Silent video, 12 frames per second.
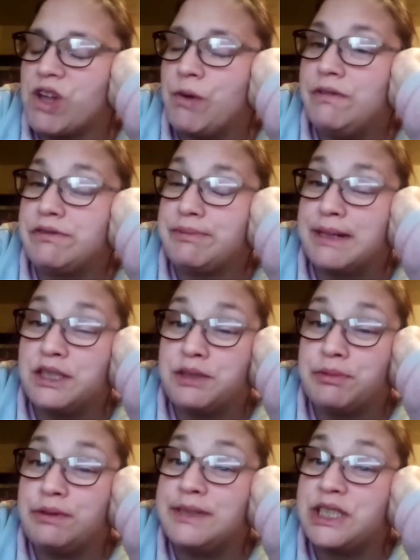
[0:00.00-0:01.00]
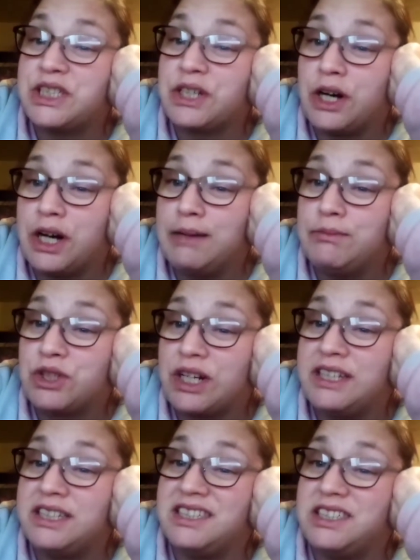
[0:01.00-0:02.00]
we've spent so much time
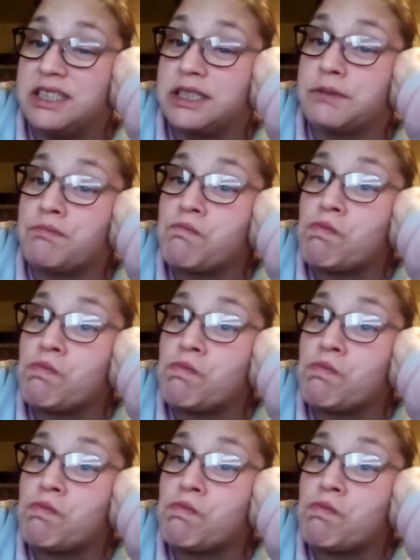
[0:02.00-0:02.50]
trying to just